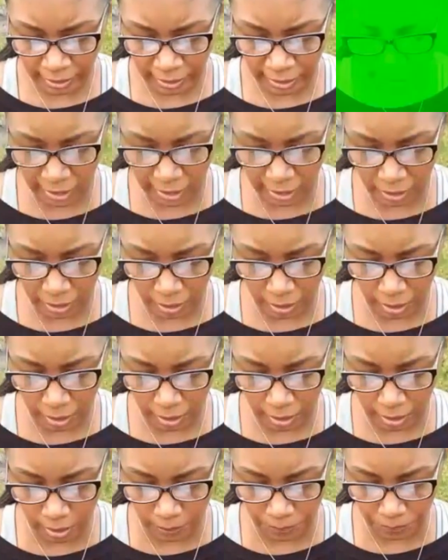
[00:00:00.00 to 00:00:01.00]
I think
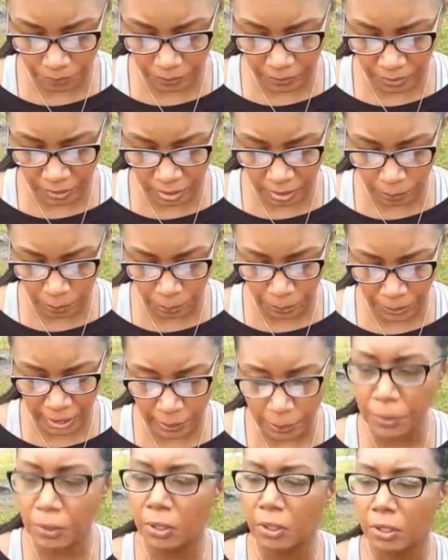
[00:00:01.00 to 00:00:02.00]

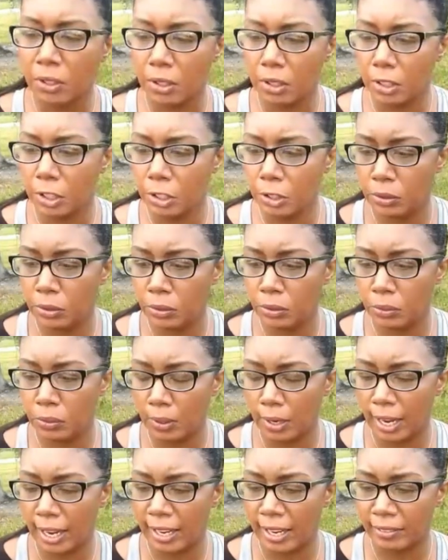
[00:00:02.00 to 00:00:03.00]
people
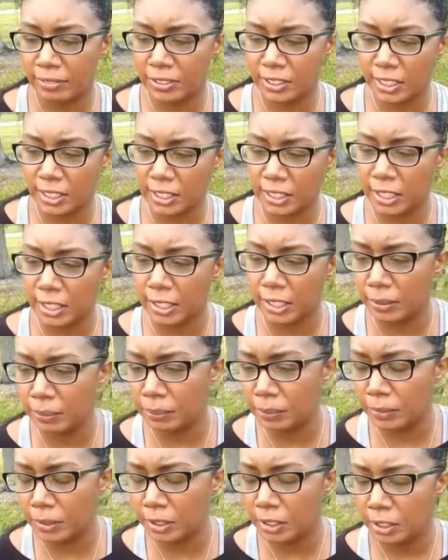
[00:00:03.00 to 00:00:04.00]
who have
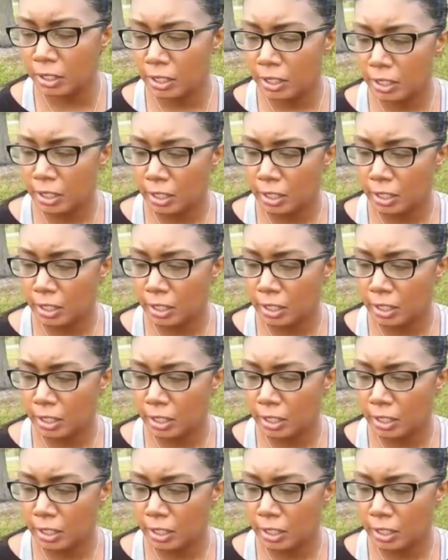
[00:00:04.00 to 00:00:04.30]
succumbed